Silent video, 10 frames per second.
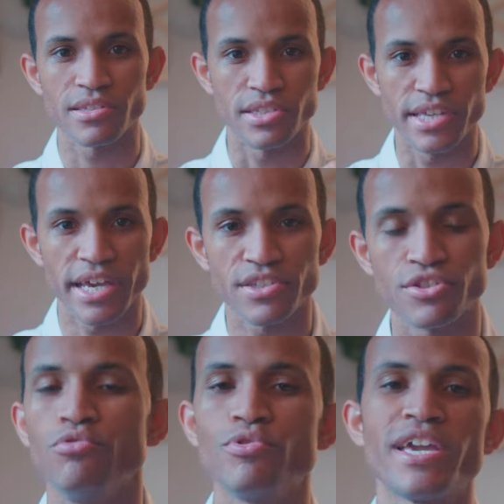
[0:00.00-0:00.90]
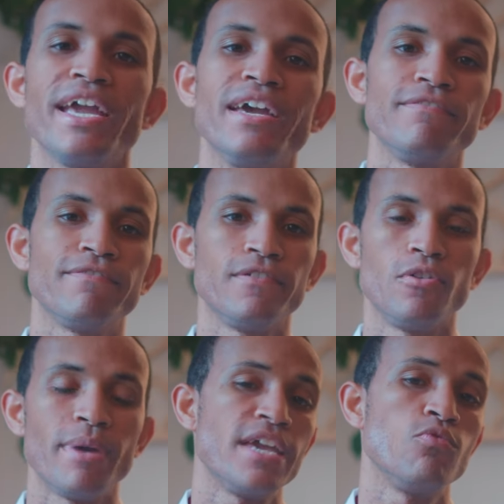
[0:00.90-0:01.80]
Yes, you can
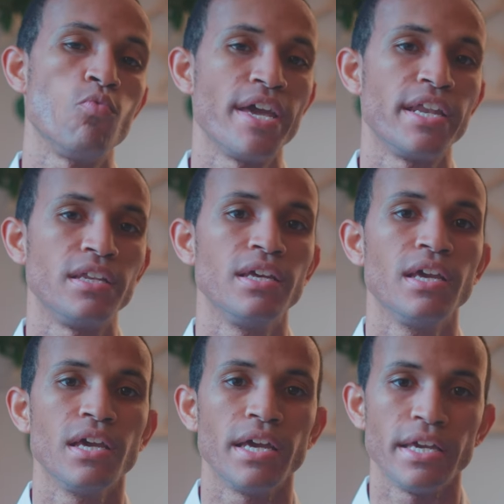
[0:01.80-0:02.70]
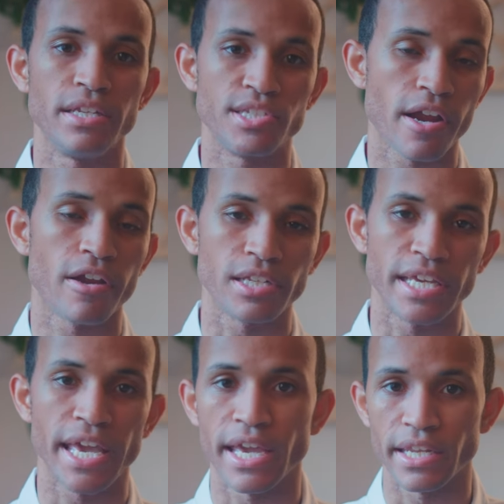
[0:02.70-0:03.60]
film a wedding entirely
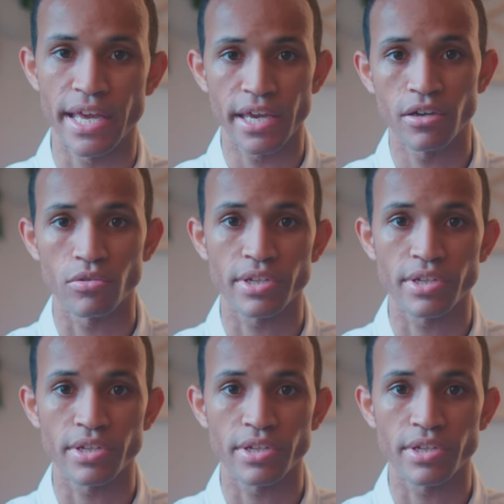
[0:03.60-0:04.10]
handheld.